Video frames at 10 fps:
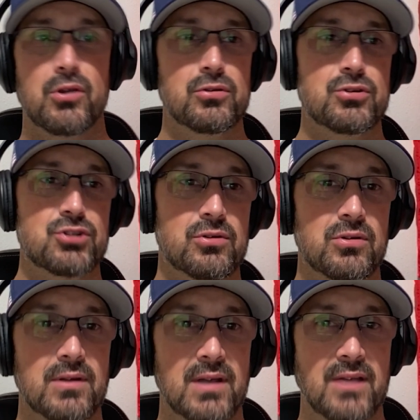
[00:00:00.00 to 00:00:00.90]
to Acuna
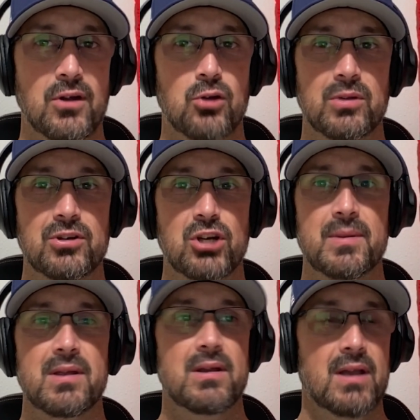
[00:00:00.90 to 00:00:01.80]
Jr. in the home run
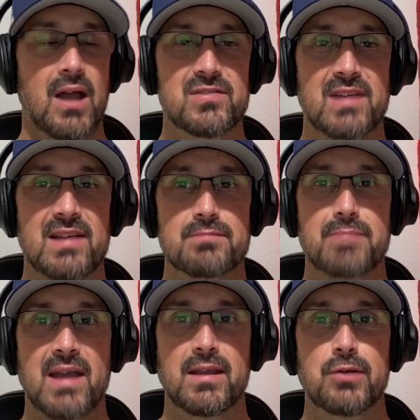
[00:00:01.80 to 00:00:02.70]
derby. Obviously, had
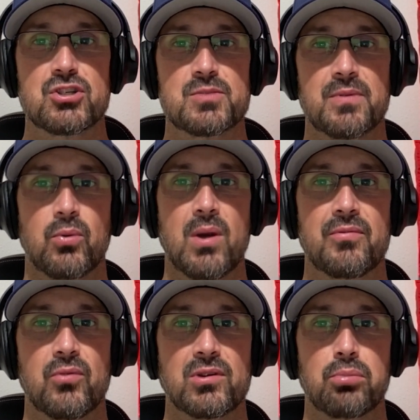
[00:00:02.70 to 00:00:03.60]
some back issues
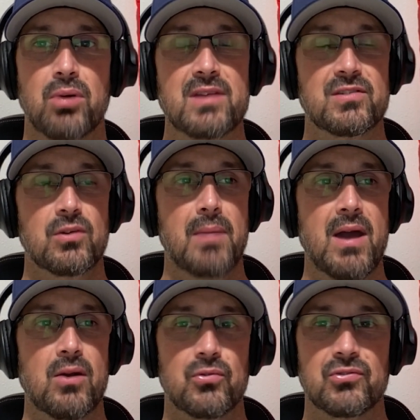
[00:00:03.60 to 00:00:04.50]
before the break, so
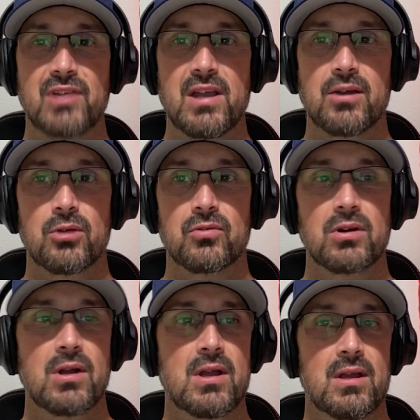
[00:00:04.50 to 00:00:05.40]
Matt Olson taking
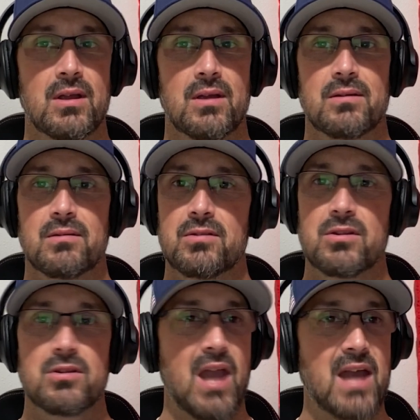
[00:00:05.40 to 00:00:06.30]
over.
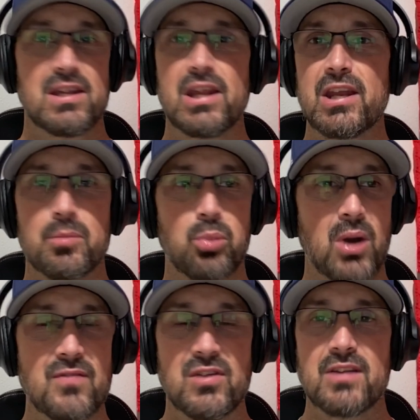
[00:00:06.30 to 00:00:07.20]
You needed a
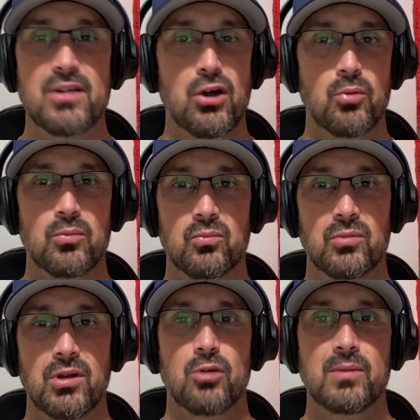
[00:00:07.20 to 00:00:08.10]
Brave. You needed the
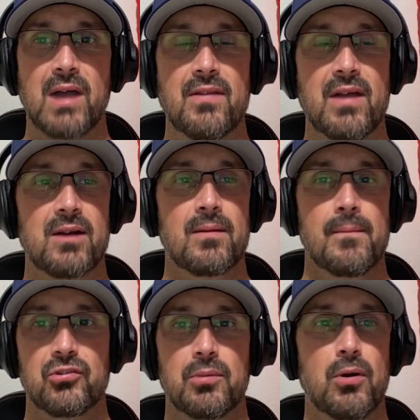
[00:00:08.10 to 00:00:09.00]
home guy there.
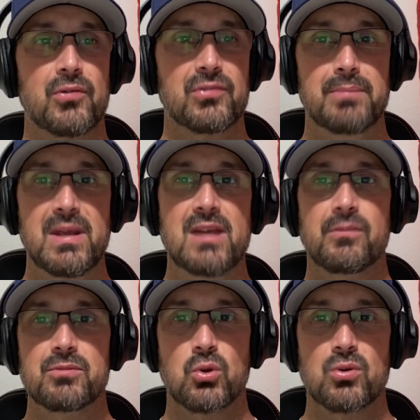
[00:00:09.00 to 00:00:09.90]
Also, Olson
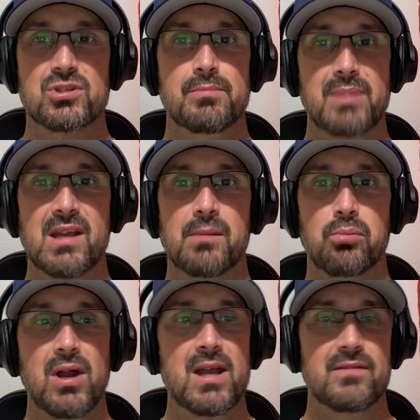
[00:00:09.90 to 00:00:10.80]
being from Georgia,
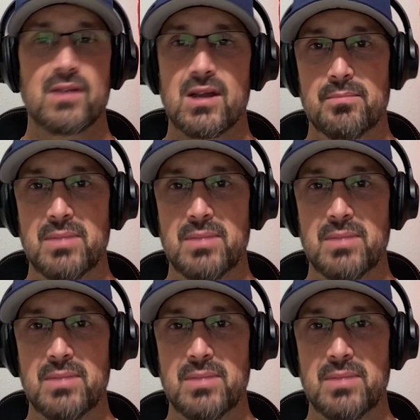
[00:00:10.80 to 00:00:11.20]
being a Brave,